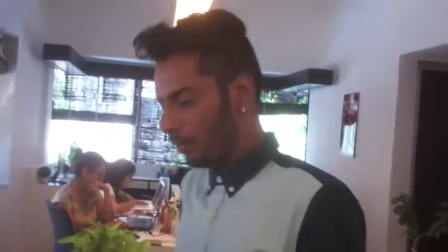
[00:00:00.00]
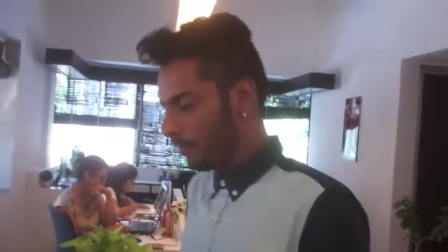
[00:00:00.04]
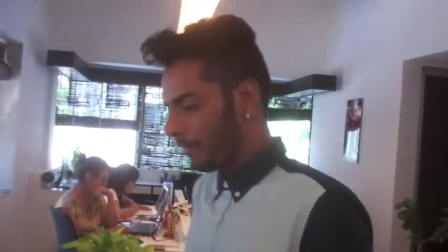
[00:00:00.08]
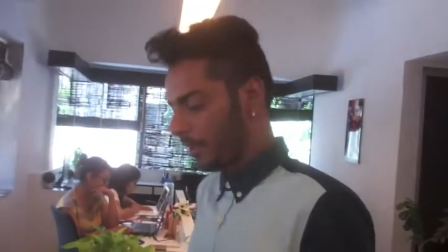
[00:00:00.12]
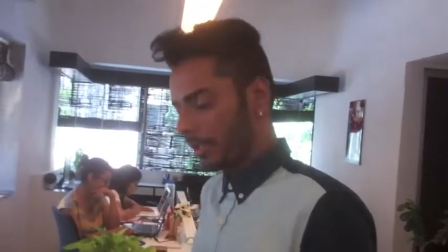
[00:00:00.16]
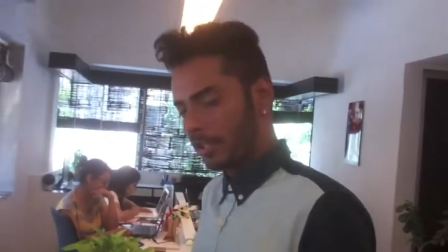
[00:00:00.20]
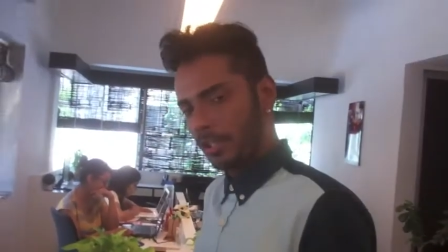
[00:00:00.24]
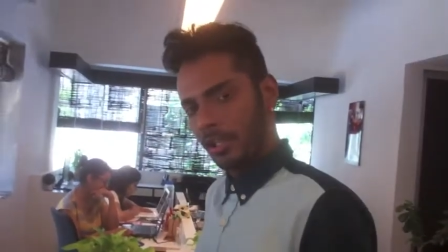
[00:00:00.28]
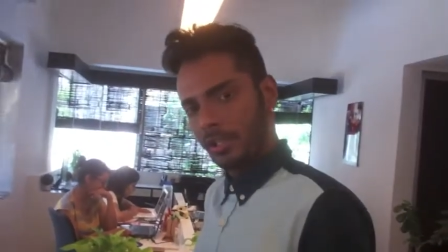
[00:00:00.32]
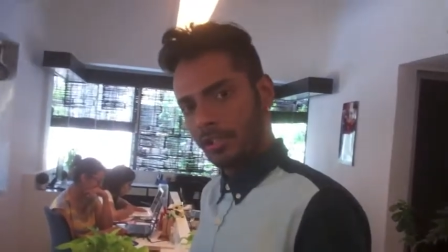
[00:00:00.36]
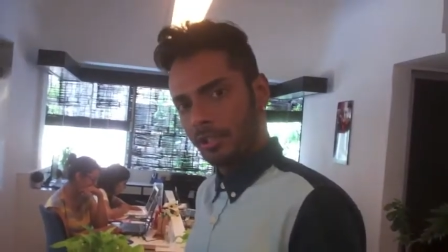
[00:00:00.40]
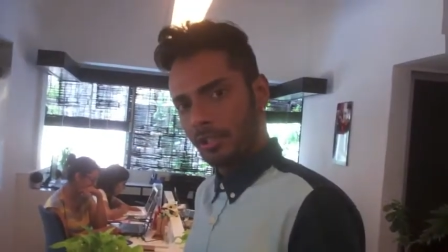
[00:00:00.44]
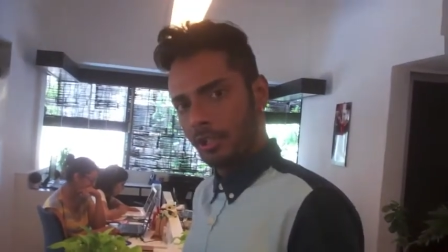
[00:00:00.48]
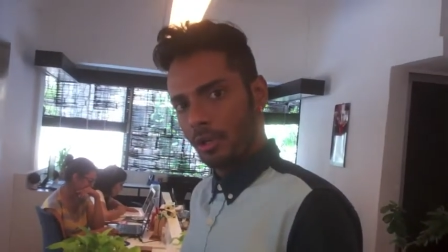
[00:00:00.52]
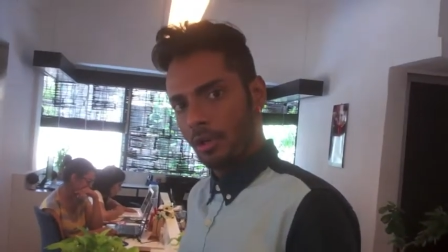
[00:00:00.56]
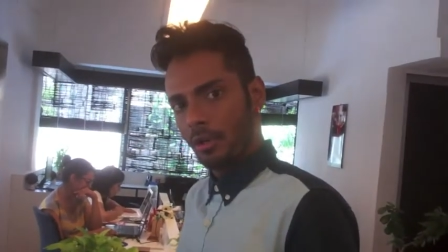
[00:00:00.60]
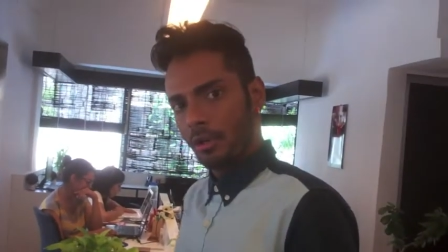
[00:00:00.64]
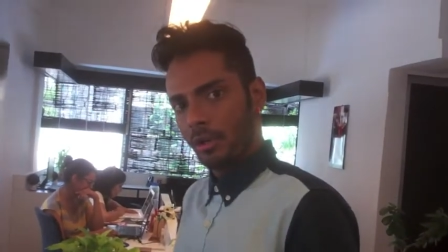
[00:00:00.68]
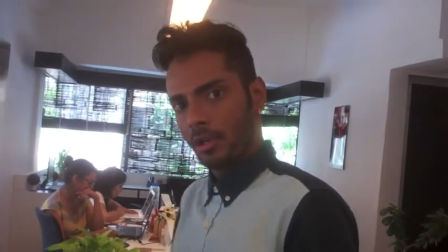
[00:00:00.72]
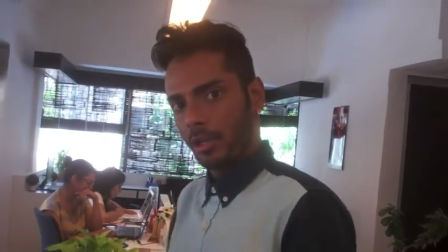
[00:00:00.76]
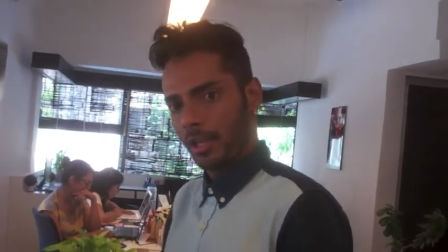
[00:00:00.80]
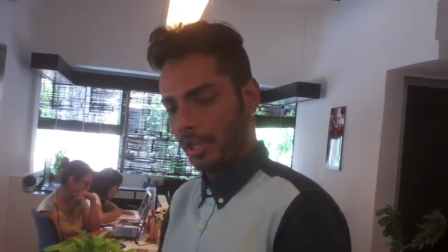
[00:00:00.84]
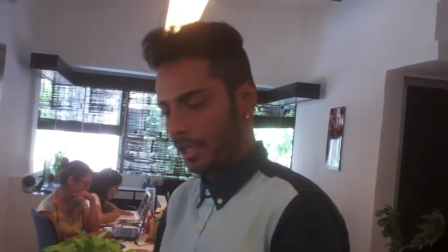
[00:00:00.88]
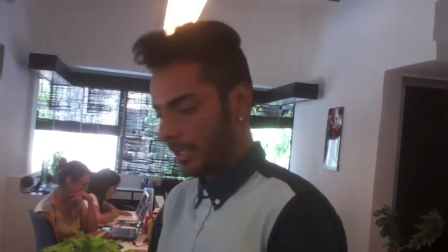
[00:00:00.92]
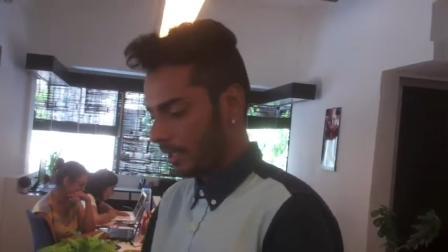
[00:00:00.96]
vintage
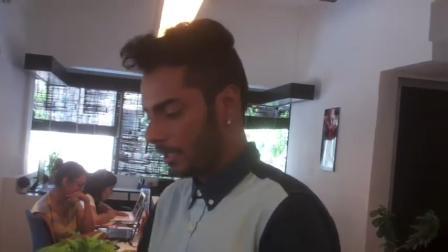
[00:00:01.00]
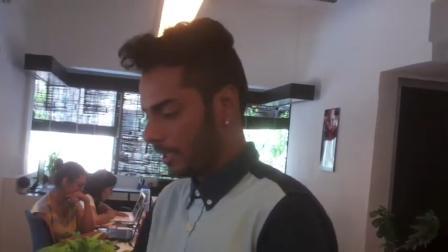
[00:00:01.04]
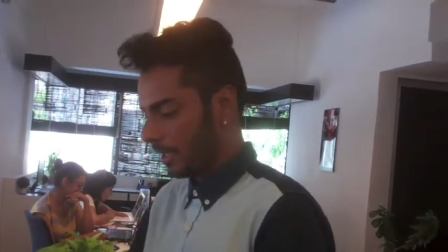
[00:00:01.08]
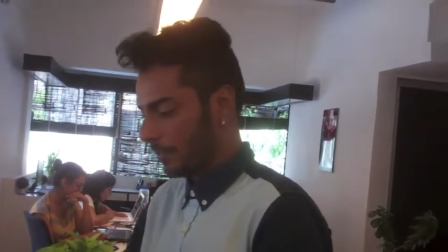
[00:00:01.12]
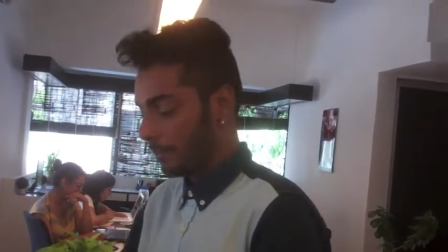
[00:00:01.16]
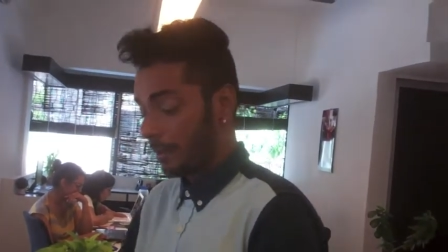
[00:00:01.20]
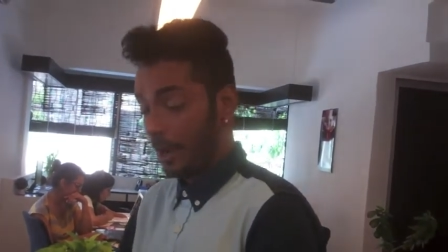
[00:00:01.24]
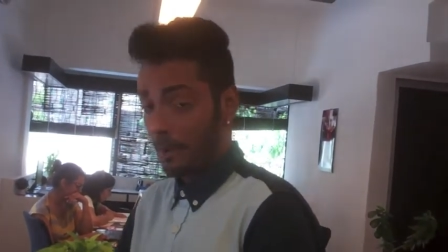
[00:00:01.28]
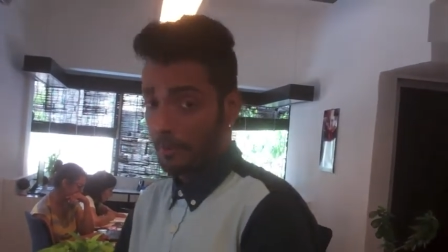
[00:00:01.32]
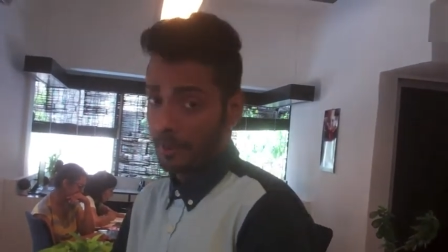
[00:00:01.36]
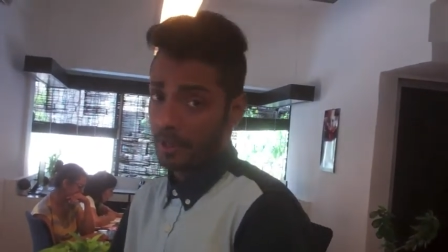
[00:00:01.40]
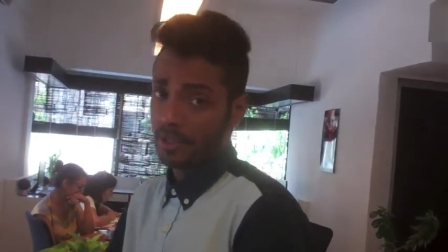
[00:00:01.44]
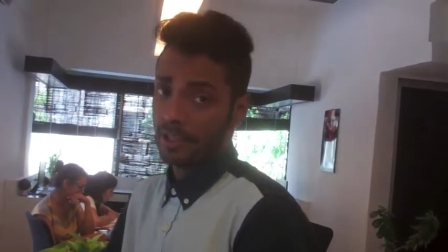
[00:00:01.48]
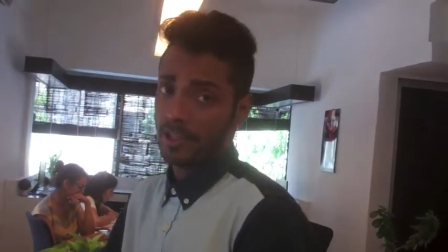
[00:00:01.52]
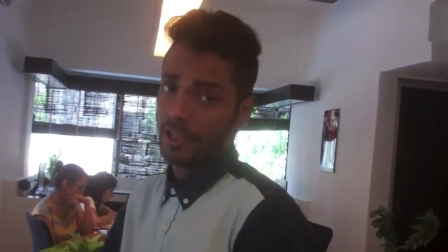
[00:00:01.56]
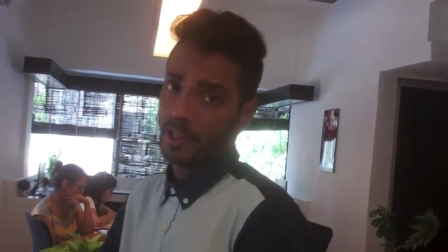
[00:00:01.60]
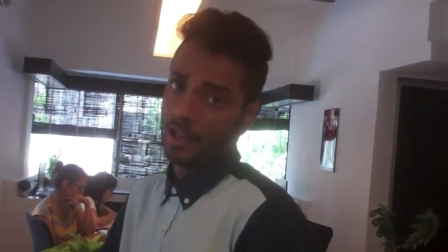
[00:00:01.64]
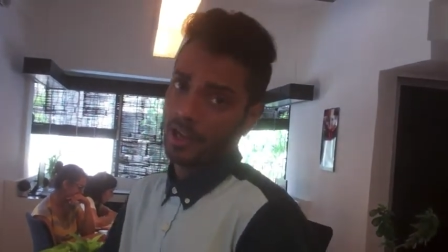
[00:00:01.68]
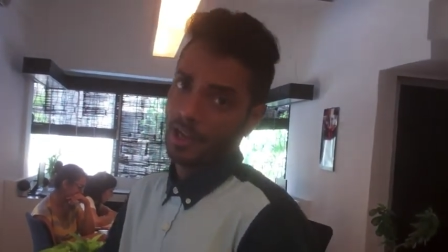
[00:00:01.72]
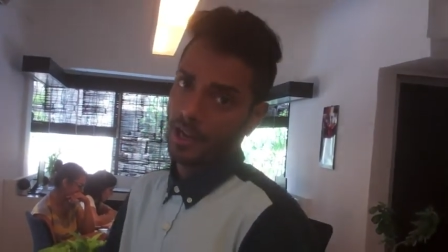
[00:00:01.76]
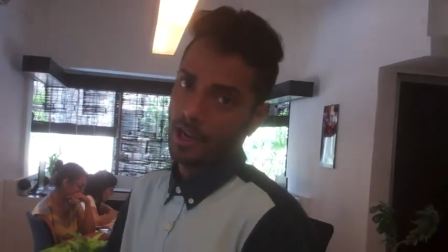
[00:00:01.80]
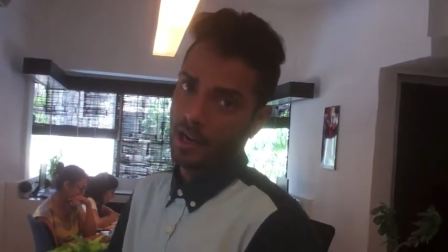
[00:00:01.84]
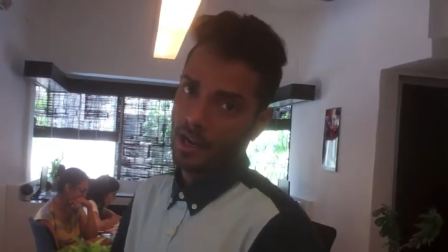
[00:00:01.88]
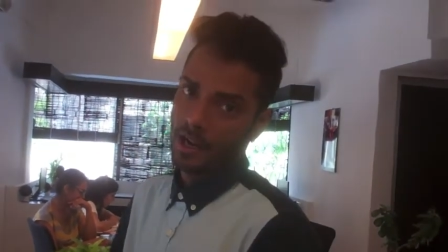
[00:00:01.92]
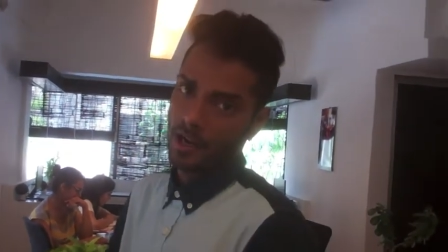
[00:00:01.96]
look is prepping the
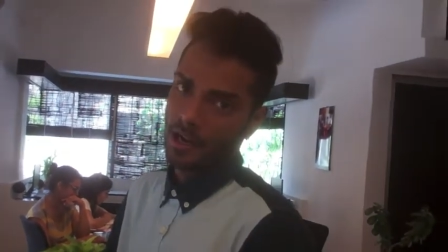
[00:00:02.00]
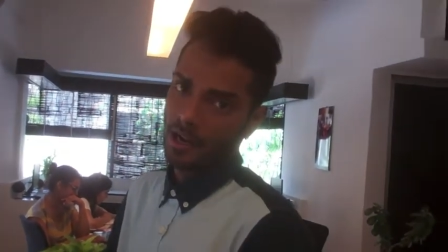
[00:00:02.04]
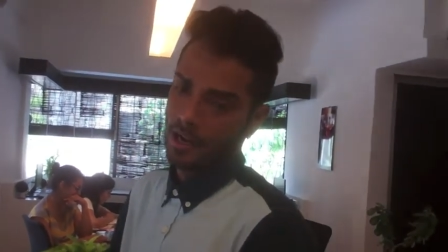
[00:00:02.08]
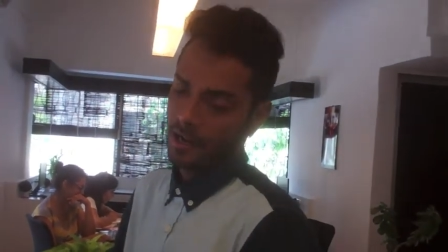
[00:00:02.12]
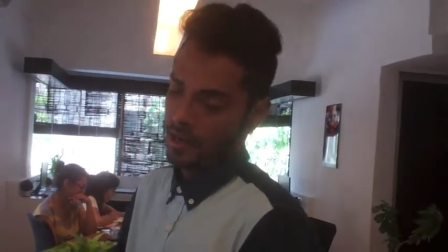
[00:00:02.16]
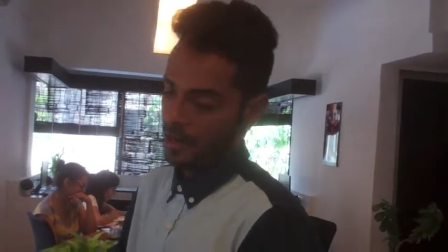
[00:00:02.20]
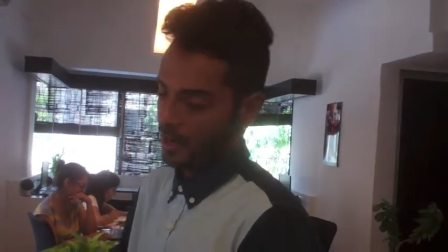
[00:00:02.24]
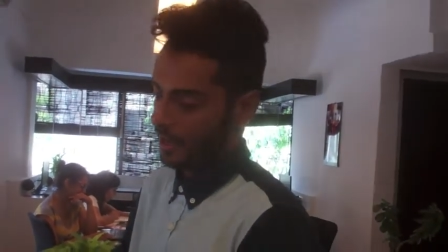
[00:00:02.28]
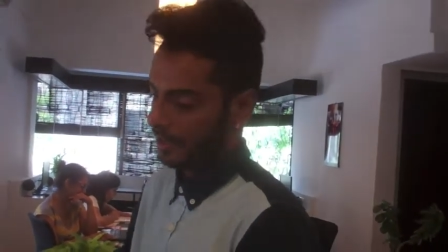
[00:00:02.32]
hair